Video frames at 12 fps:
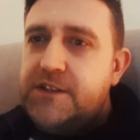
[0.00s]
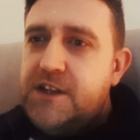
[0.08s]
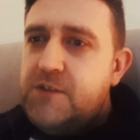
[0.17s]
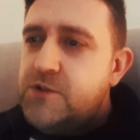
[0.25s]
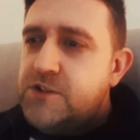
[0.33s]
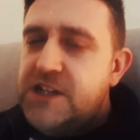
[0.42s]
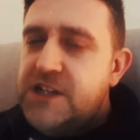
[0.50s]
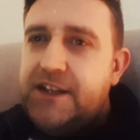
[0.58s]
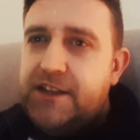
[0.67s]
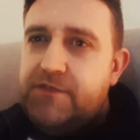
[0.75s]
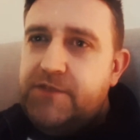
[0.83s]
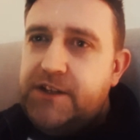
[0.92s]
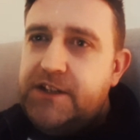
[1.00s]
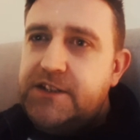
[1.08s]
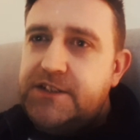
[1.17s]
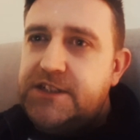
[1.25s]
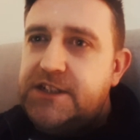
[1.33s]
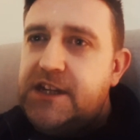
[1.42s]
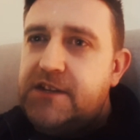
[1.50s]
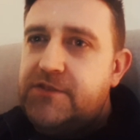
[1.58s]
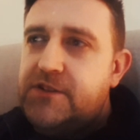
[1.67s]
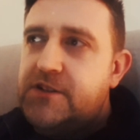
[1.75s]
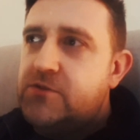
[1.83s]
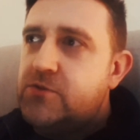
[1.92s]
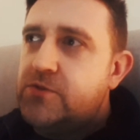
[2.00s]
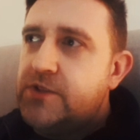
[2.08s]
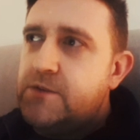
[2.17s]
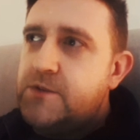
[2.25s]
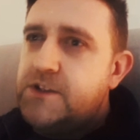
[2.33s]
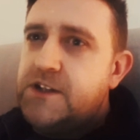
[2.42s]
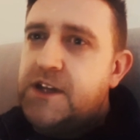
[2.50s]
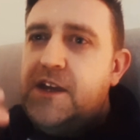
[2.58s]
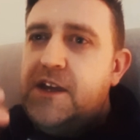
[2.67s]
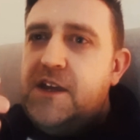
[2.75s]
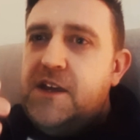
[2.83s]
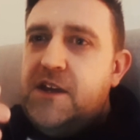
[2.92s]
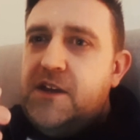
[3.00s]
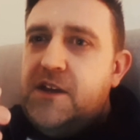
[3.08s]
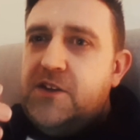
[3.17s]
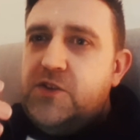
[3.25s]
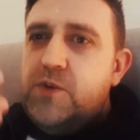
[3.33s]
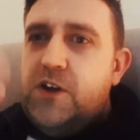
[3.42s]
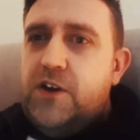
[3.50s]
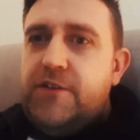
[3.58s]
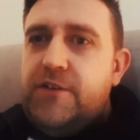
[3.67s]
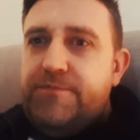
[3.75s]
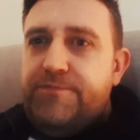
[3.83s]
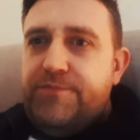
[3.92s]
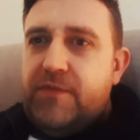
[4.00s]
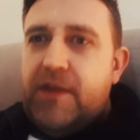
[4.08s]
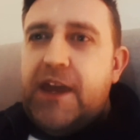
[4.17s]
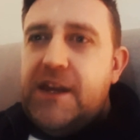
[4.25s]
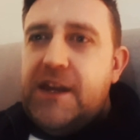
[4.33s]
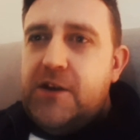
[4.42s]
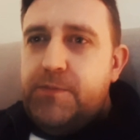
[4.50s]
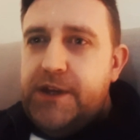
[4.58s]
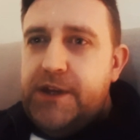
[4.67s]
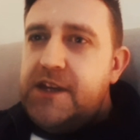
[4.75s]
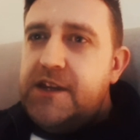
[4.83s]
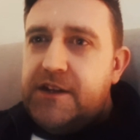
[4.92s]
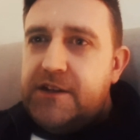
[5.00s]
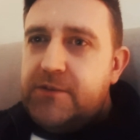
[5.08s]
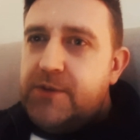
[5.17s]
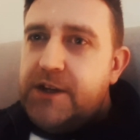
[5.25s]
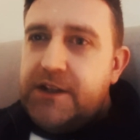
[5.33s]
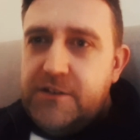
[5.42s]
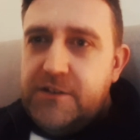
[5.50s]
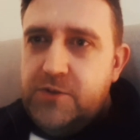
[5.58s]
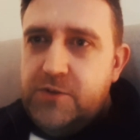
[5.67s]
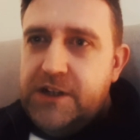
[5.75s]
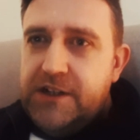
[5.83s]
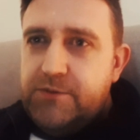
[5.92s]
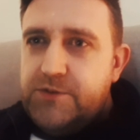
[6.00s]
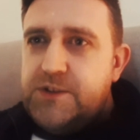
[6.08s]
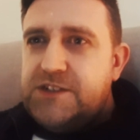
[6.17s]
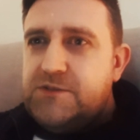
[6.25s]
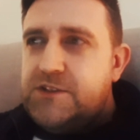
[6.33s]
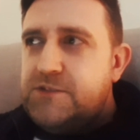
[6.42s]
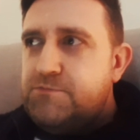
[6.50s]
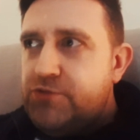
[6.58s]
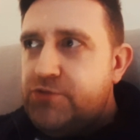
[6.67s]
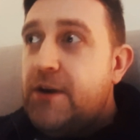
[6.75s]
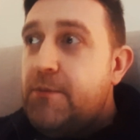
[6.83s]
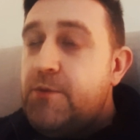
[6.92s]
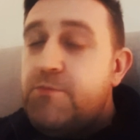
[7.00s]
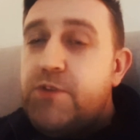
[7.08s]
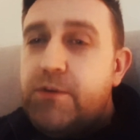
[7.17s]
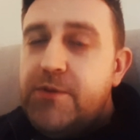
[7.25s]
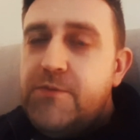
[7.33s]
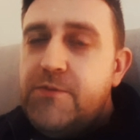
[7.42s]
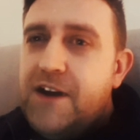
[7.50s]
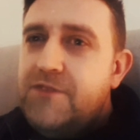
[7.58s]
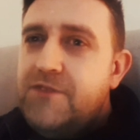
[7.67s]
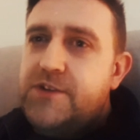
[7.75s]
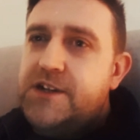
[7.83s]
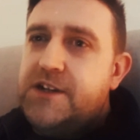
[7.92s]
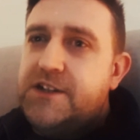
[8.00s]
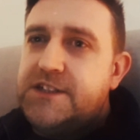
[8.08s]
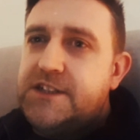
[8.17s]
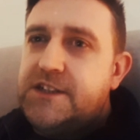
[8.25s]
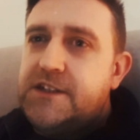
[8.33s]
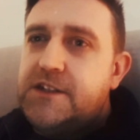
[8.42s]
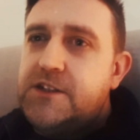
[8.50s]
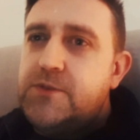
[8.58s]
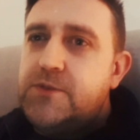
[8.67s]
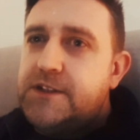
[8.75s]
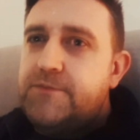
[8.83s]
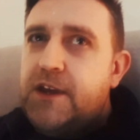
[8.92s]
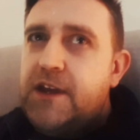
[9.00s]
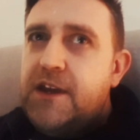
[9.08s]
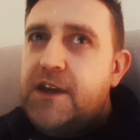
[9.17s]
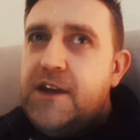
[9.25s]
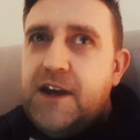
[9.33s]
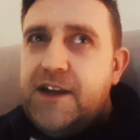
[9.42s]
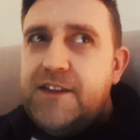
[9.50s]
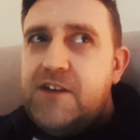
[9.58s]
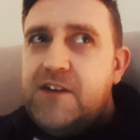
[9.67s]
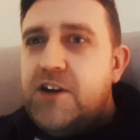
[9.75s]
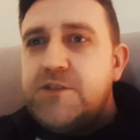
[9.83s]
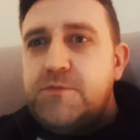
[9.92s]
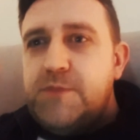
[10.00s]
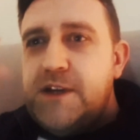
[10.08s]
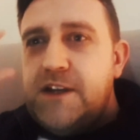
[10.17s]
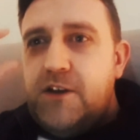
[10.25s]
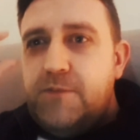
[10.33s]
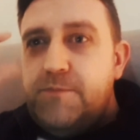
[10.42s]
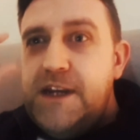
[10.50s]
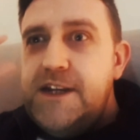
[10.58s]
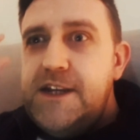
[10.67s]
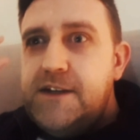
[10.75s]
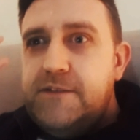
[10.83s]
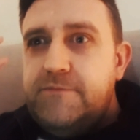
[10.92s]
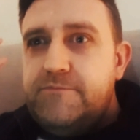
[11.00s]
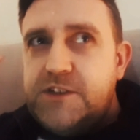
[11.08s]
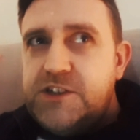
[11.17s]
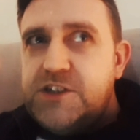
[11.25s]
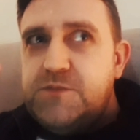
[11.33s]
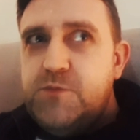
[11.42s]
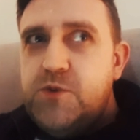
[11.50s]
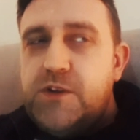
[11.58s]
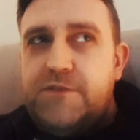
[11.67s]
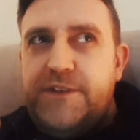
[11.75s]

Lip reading: They would link their fingers together, or they would do a lot of NLP, in a way, neuro-linguistic programming, probably without even realizing that they're doing it. And their eyes would be a lot beadier and smaller.